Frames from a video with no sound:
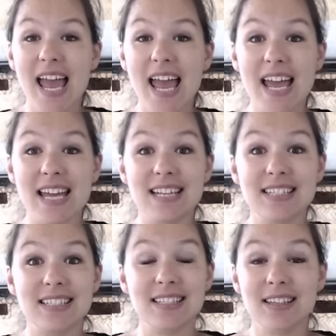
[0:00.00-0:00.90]

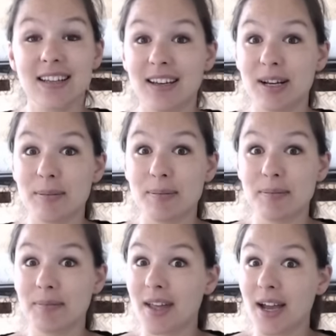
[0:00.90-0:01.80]
And
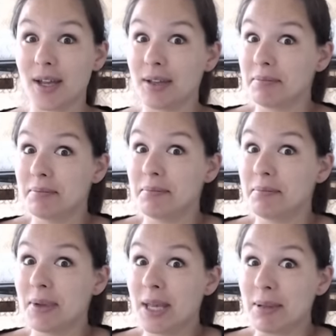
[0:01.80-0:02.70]
I
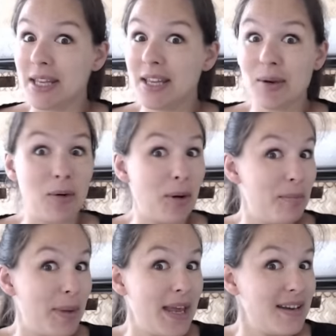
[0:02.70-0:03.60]
maybe or
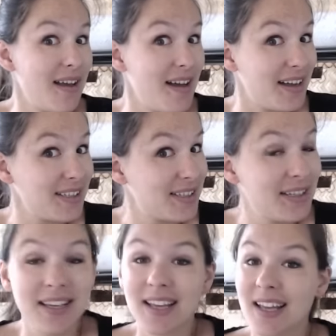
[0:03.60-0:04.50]
may not
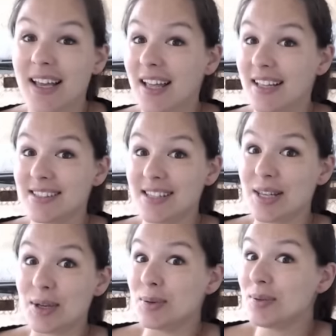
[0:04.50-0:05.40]
see
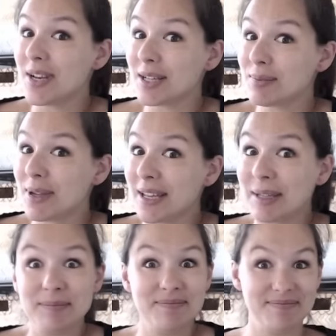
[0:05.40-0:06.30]
you next week.
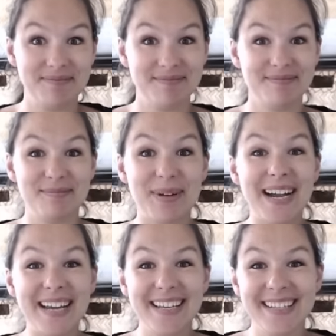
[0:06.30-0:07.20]

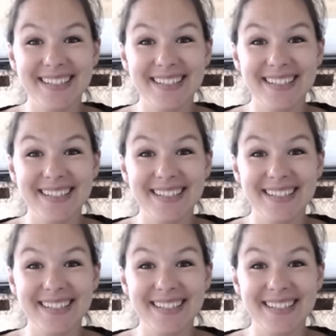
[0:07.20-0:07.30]
Bye.